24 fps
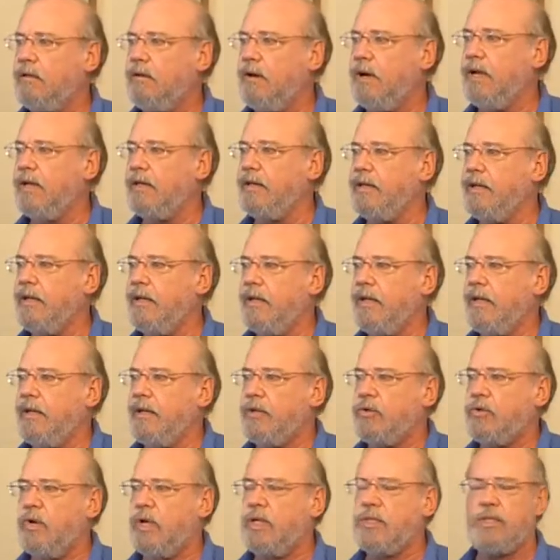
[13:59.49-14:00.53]
Right?
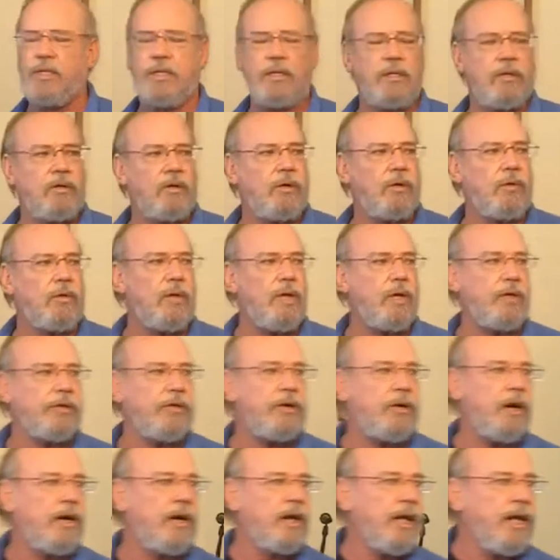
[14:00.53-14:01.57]
Trust in the Lord with all
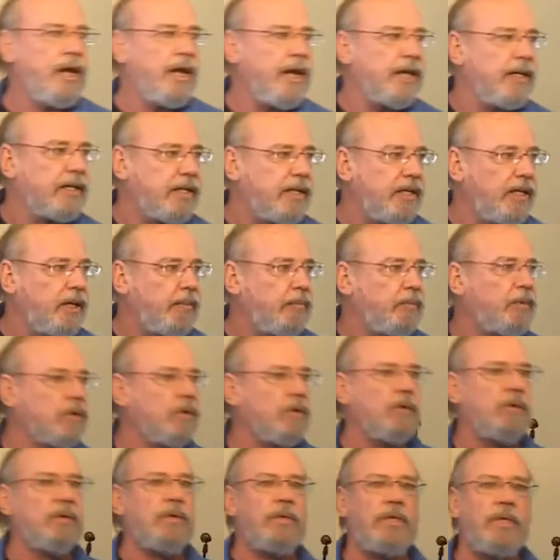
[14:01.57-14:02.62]
your heart and keep
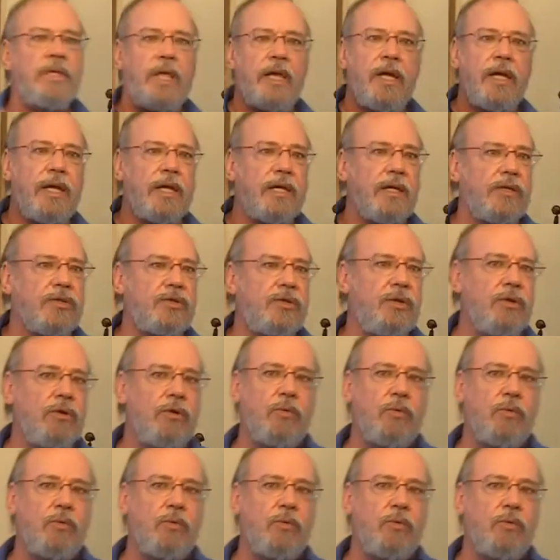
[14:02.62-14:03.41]
doing things